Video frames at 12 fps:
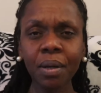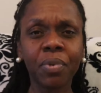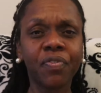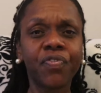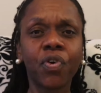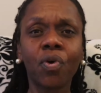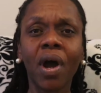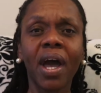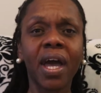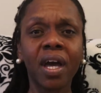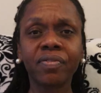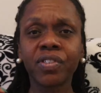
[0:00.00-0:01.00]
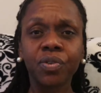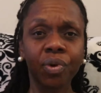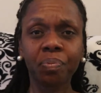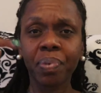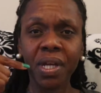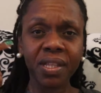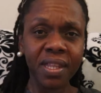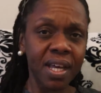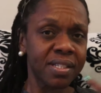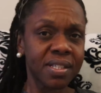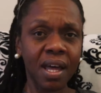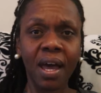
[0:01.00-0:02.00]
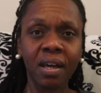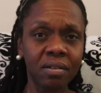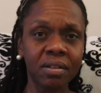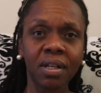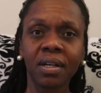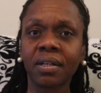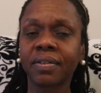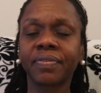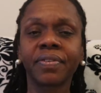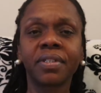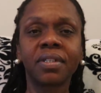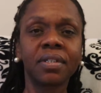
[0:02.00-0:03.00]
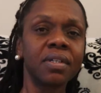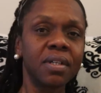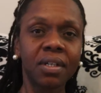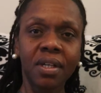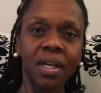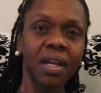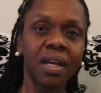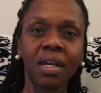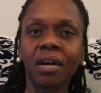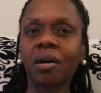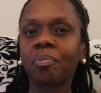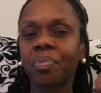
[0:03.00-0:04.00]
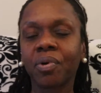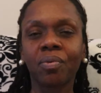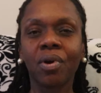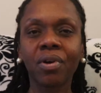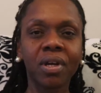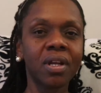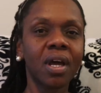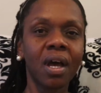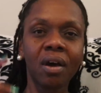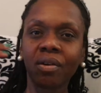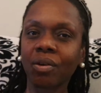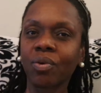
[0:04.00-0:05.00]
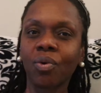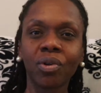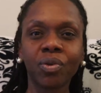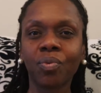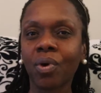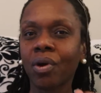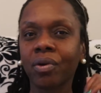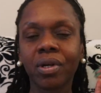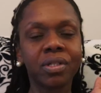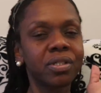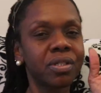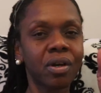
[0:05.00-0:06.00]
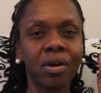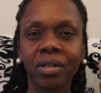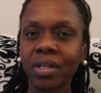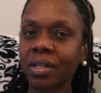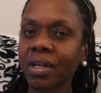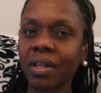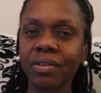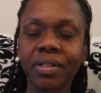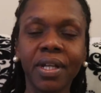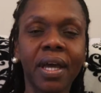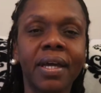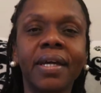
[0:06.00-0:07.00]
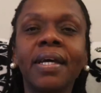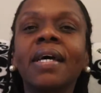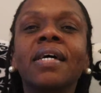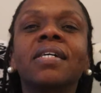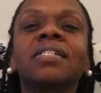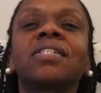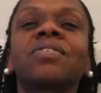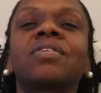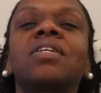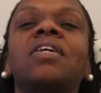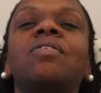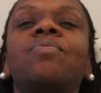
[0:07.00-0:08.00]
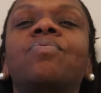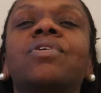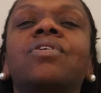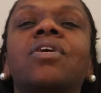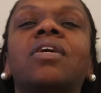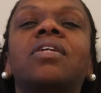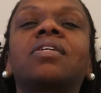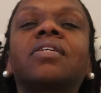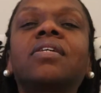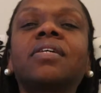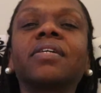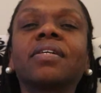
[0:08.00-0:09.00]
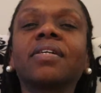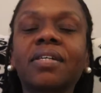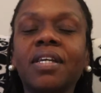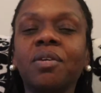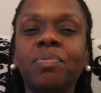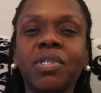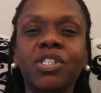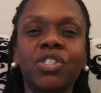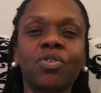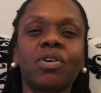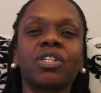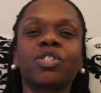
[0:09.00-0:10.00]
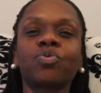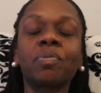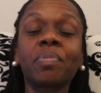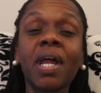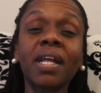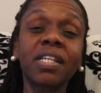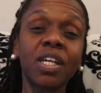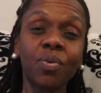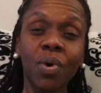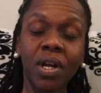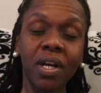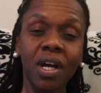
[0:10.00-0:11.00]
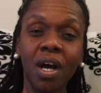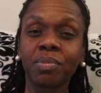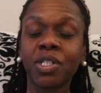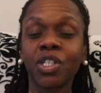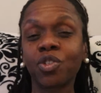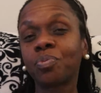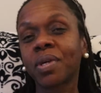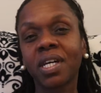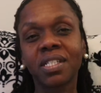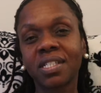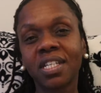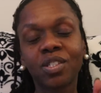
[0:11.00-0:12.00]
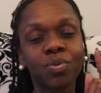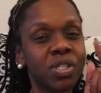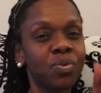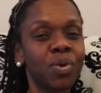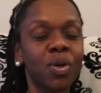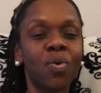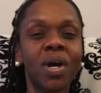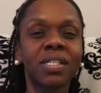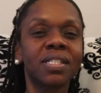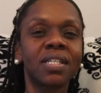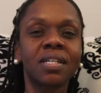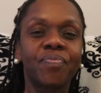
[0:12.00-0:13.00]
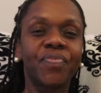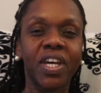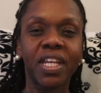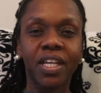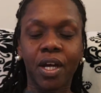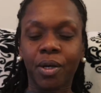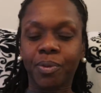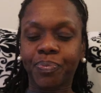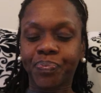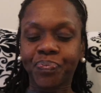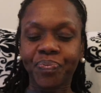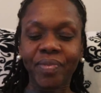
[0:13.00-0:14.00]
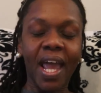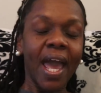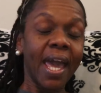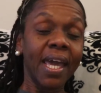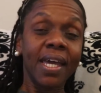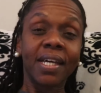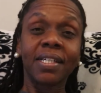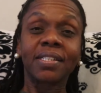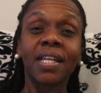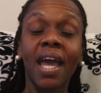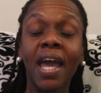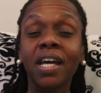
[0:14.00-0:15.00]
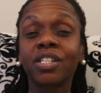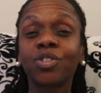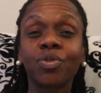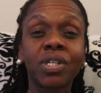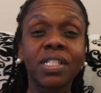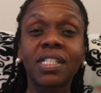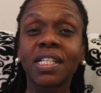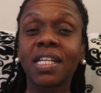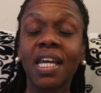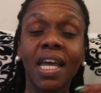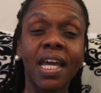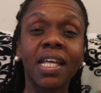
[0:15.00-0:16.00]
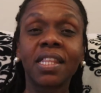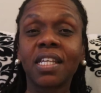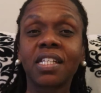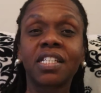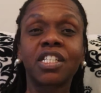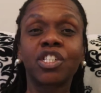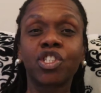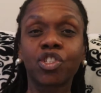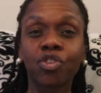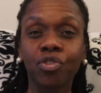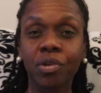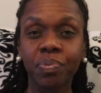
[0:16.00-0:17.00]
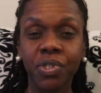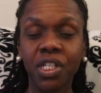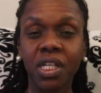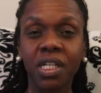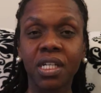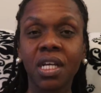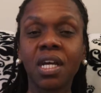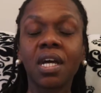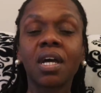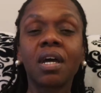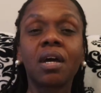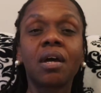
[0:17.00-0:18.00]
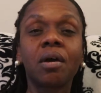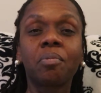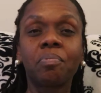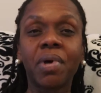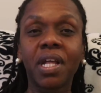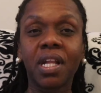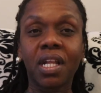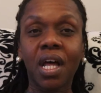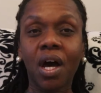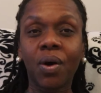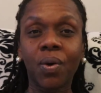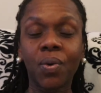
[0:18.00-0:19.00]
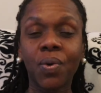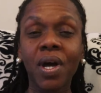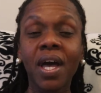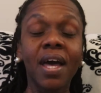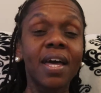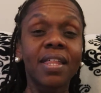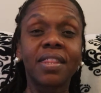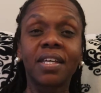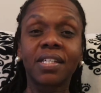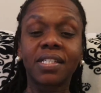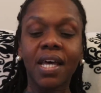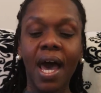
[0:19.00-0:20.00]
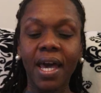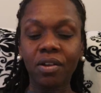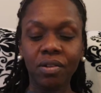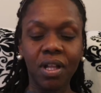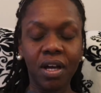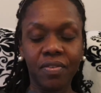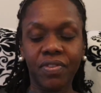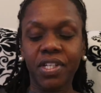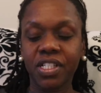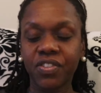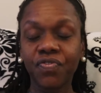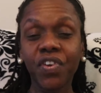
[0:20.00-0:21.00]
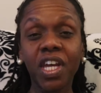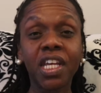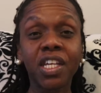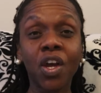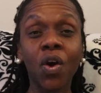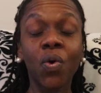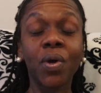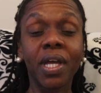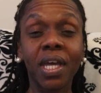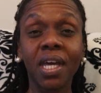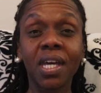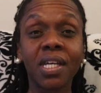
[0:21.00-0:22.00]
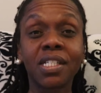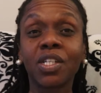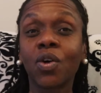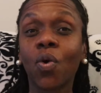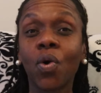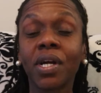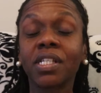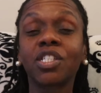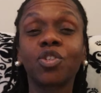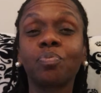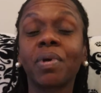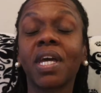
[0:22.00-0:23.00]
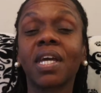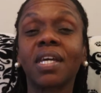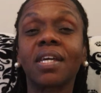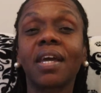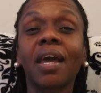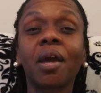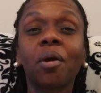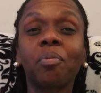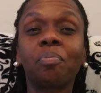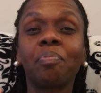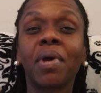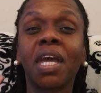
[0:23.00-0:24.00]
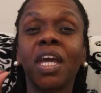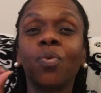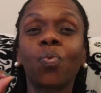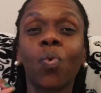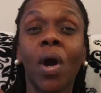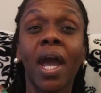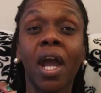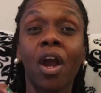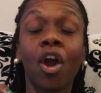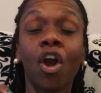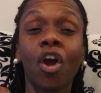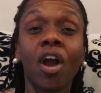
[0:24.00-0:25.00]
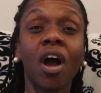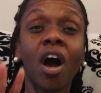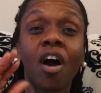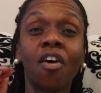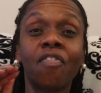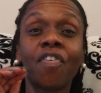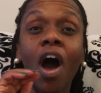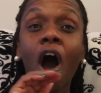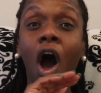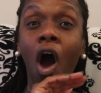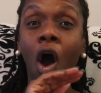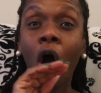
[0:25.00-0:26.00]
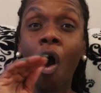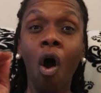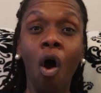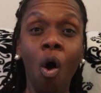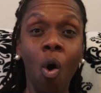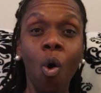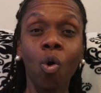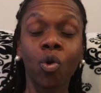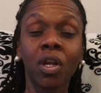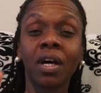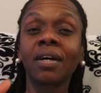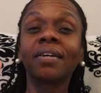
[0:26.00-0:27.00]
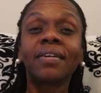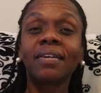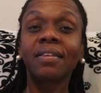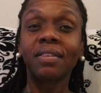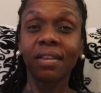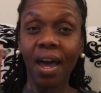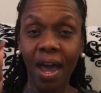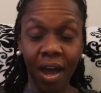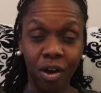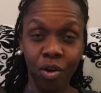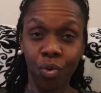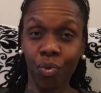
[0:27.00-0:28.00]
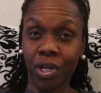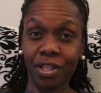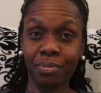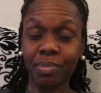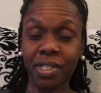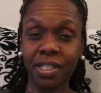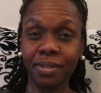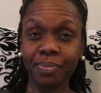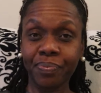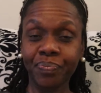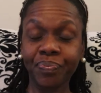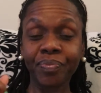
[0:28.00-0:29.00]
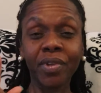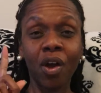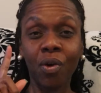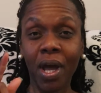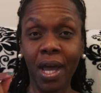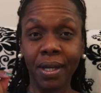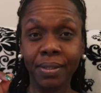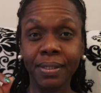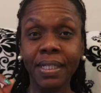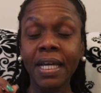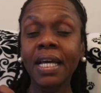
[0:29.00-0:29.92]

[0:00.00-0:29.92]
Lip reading: before I have to repeat that cycle of getting up and working out and going to work and starting another day. So yeah, we're gonna keep this short and sweet, but I did want to come to you because this was a requested video, and as you can see in the description below, the title of this video is going to be Beware of all the algorithms. Okay,